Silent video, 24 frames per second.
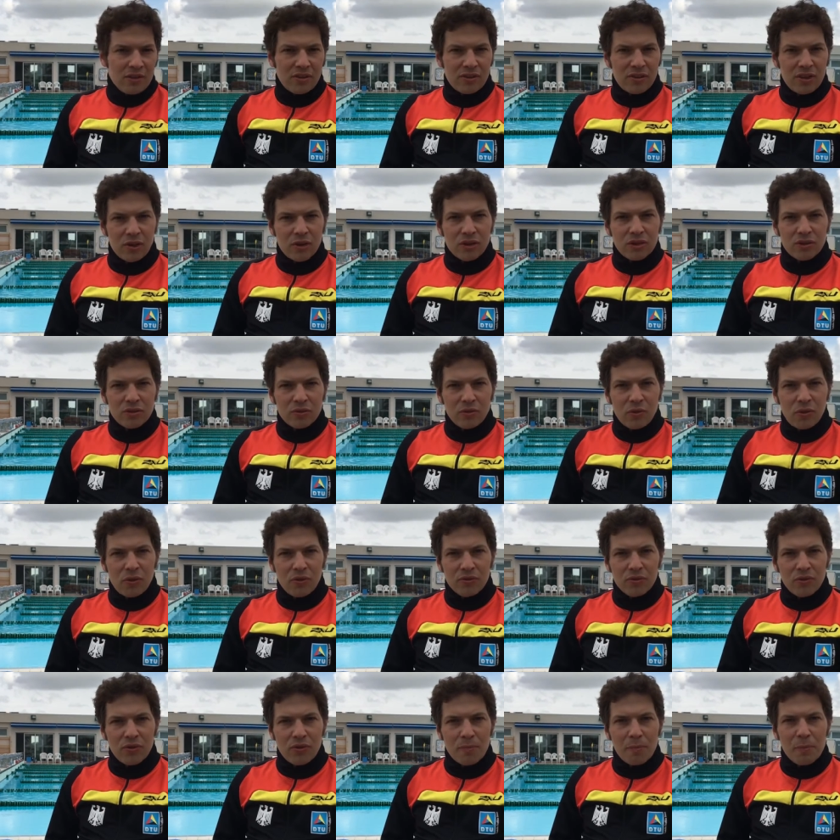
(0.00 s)
You can do
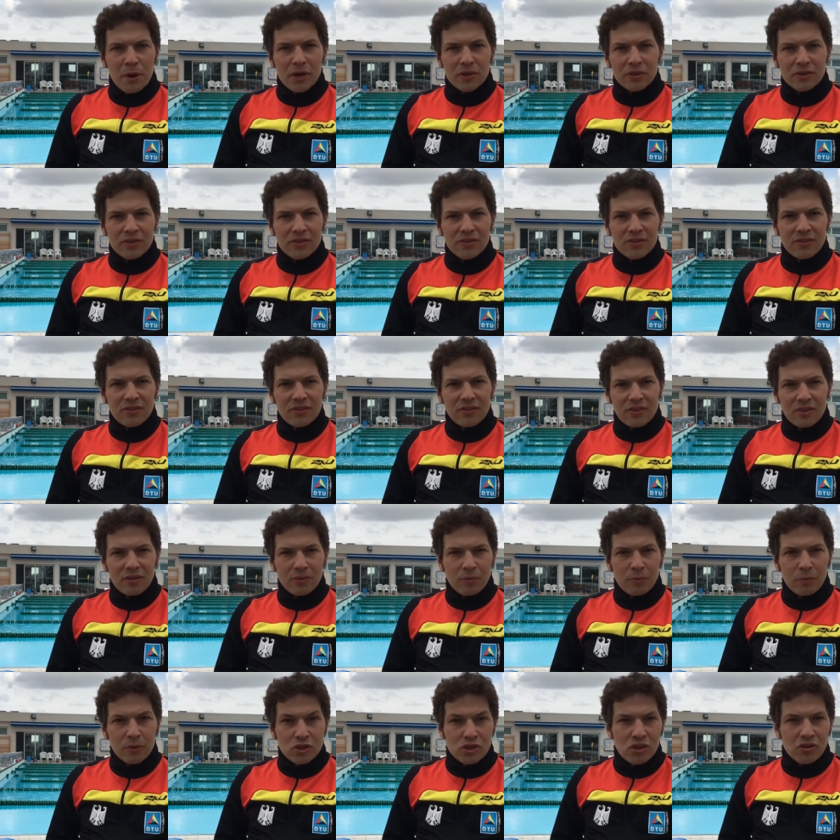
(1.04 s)
also on the mountains,
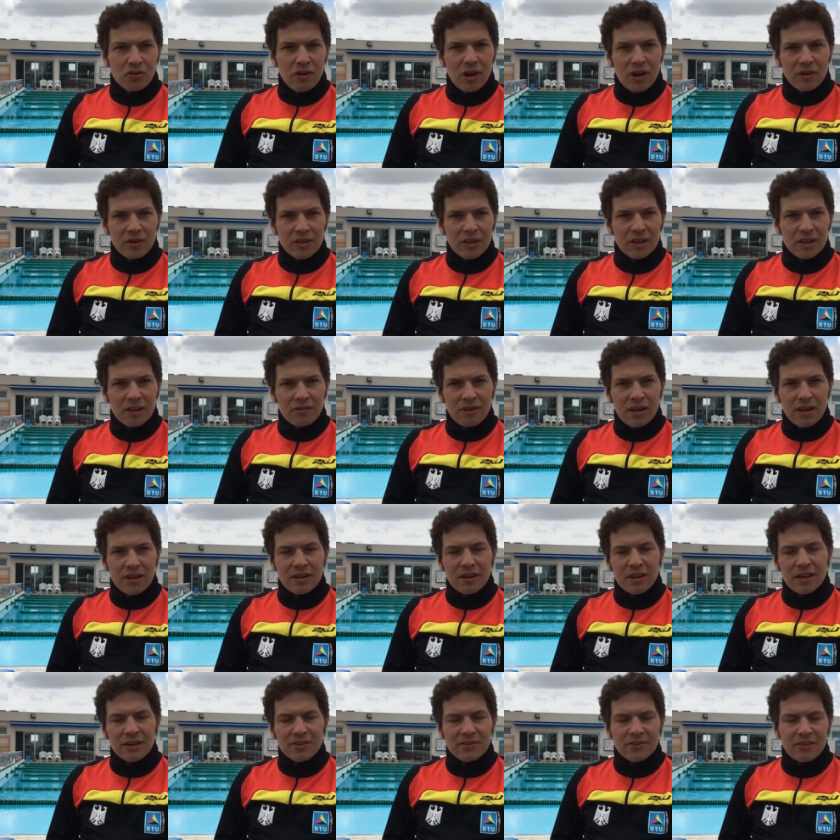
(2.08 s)
which are around here,
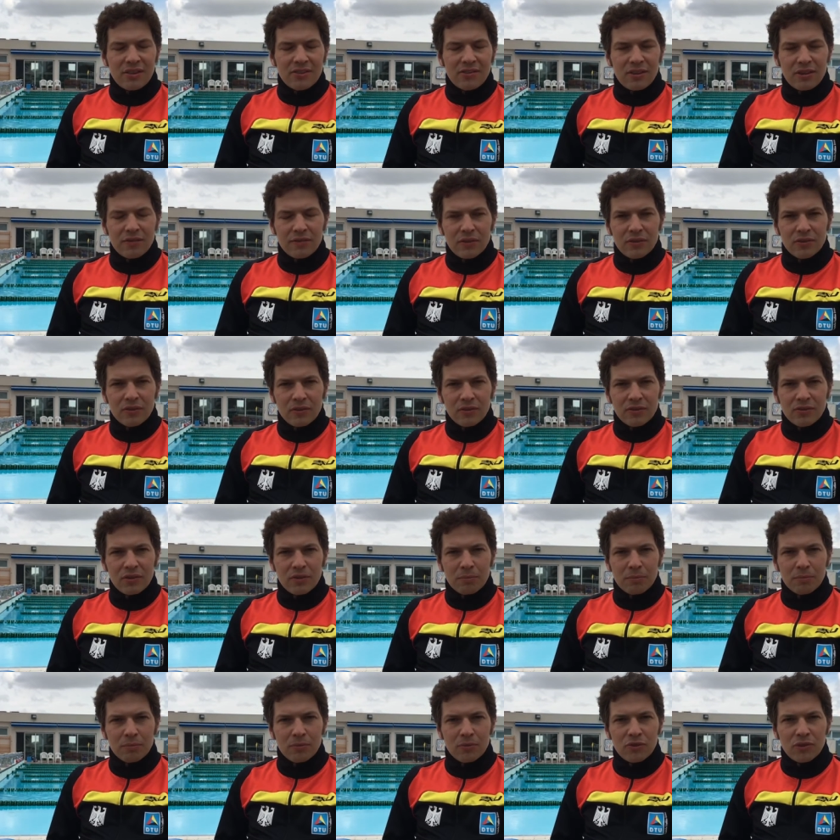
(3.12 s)
Randa and San Salvador,
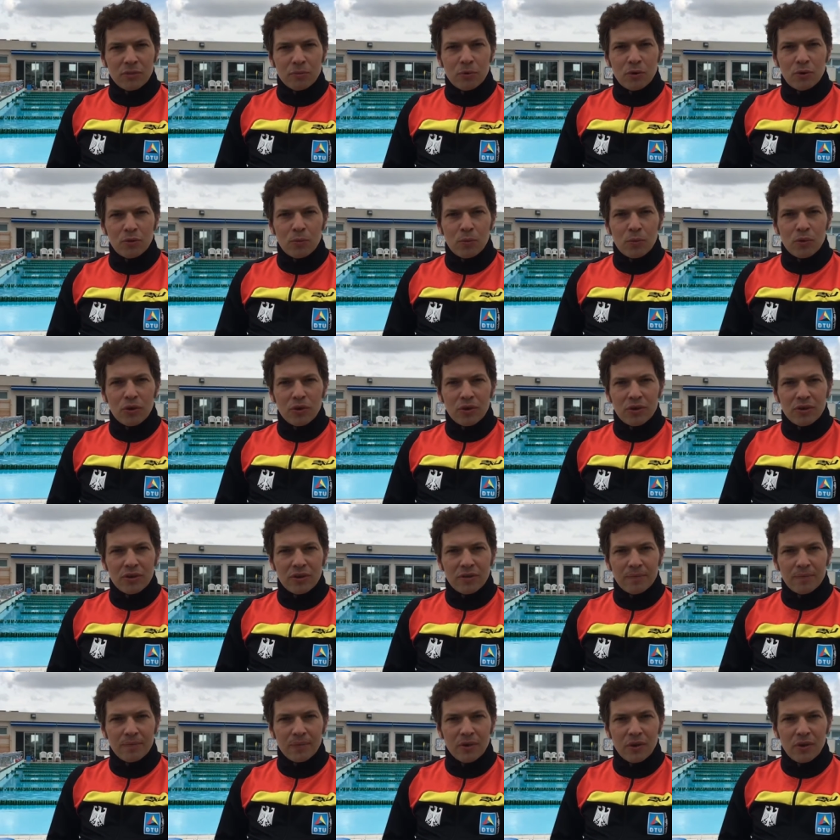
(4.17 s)
some, some good work
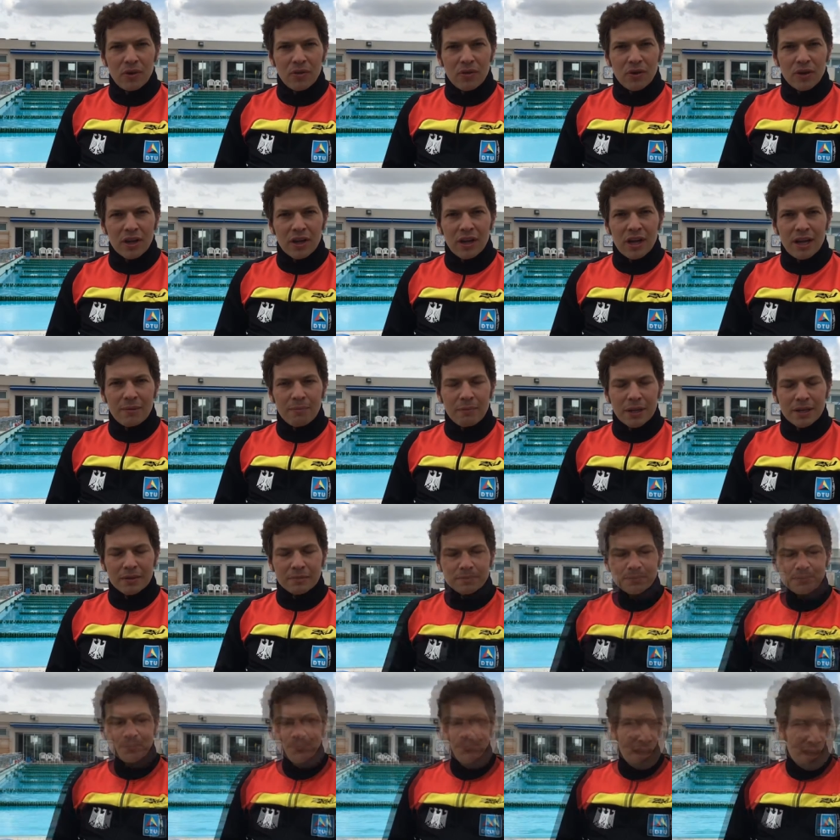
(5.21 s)
on the climbing.
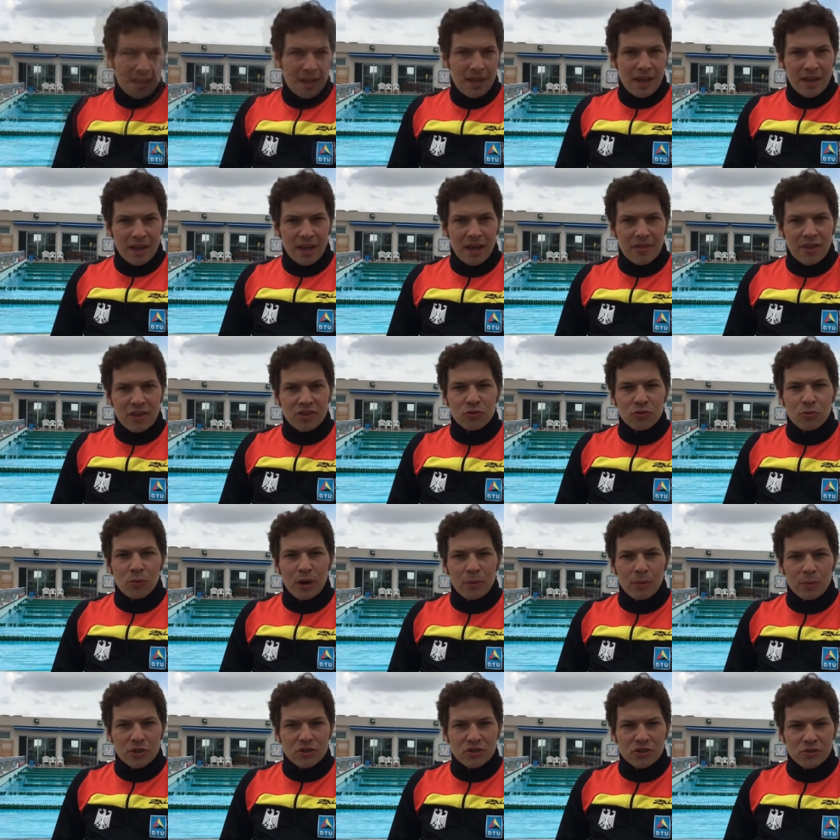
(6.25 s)
Yeah, that's why
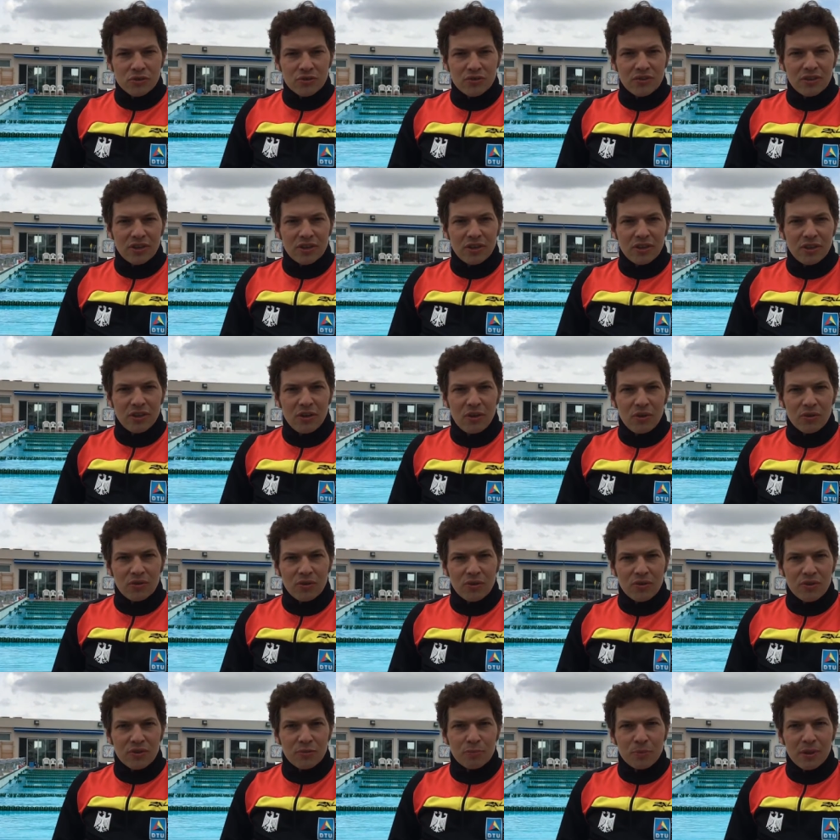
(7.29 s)
we choose uh,
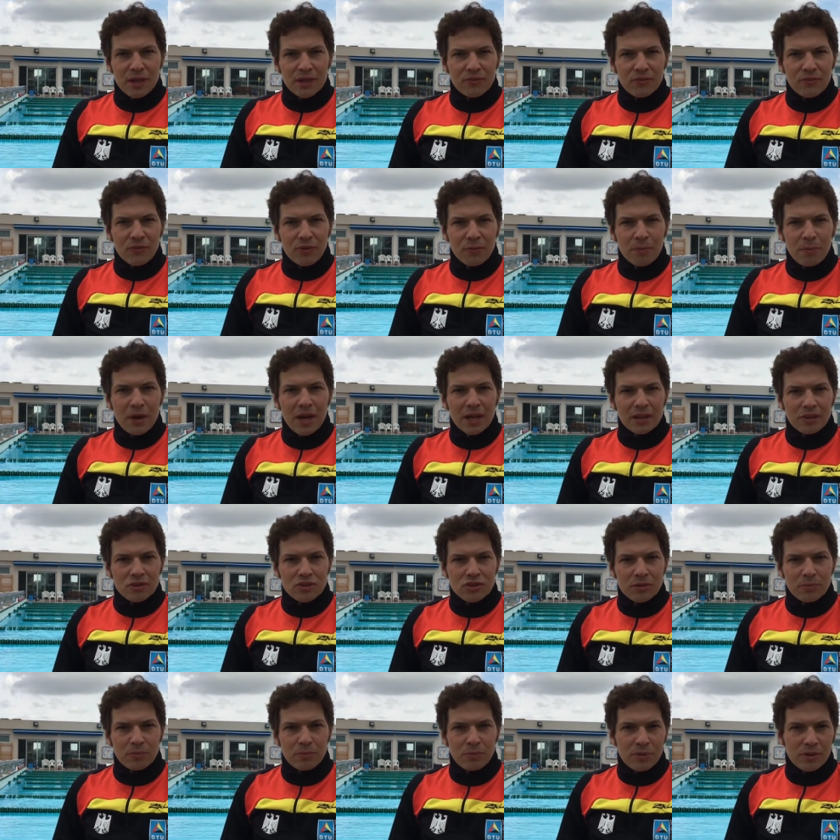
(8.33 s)
also this place for a
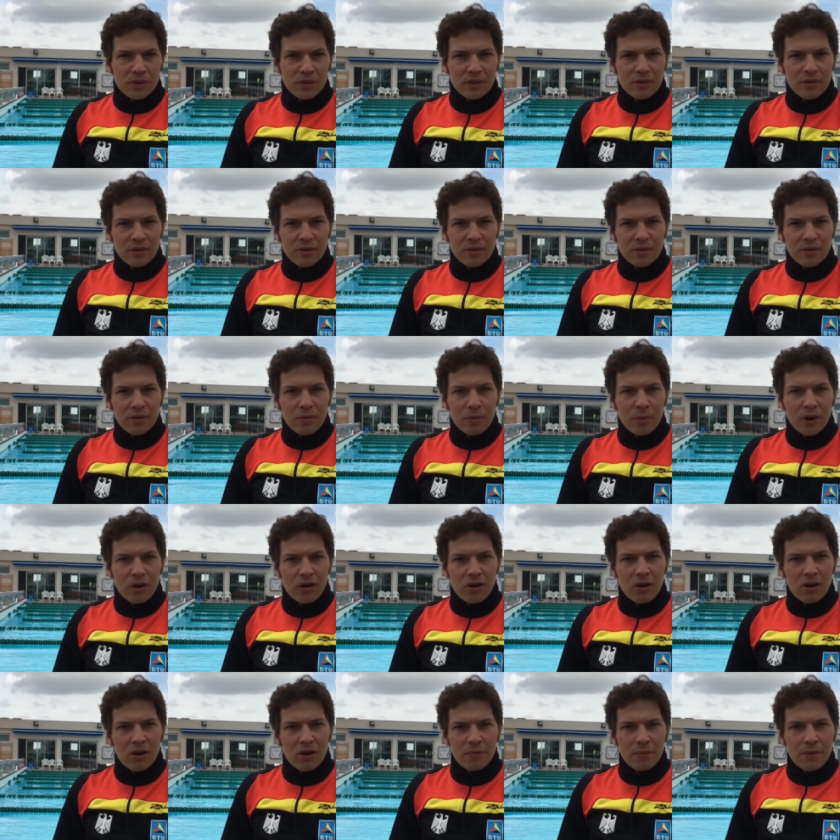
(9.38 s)
partnership where
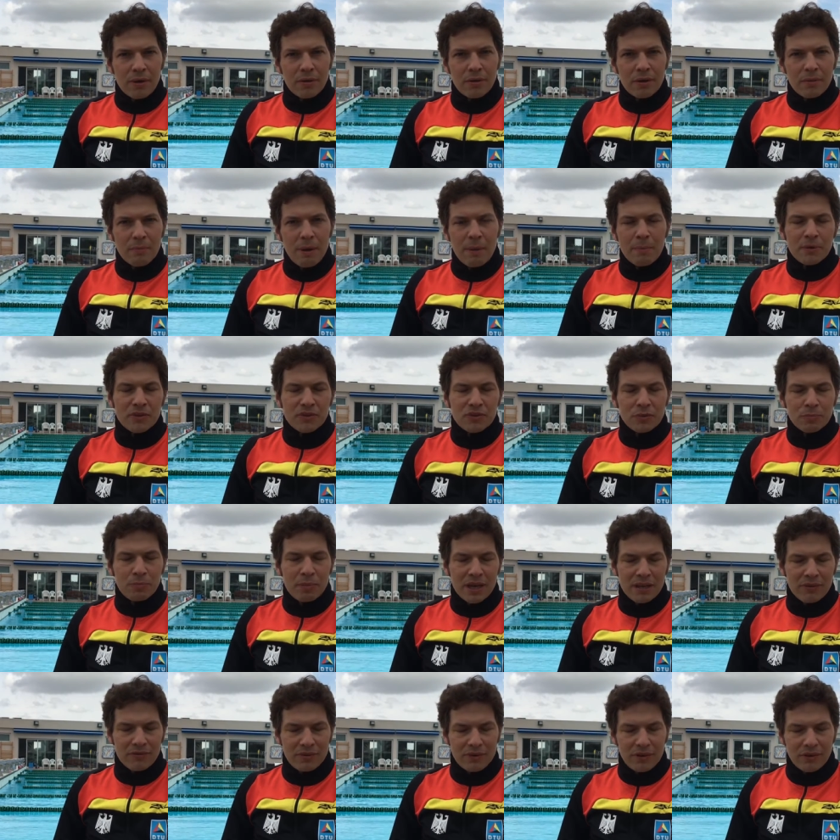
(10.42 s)
our uh, members could
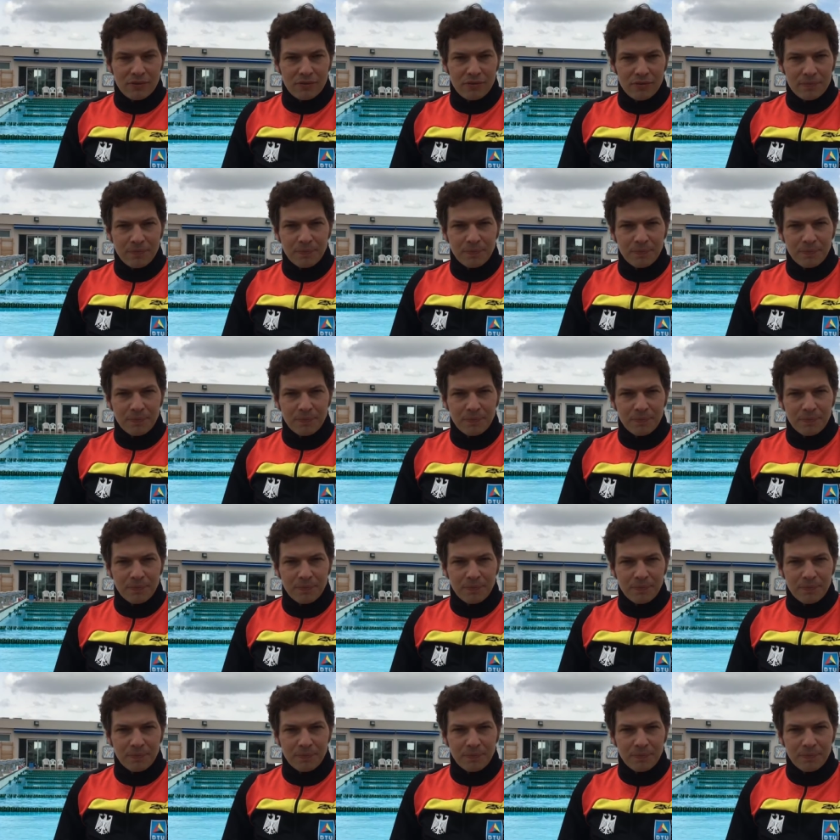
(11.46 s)
benefit of.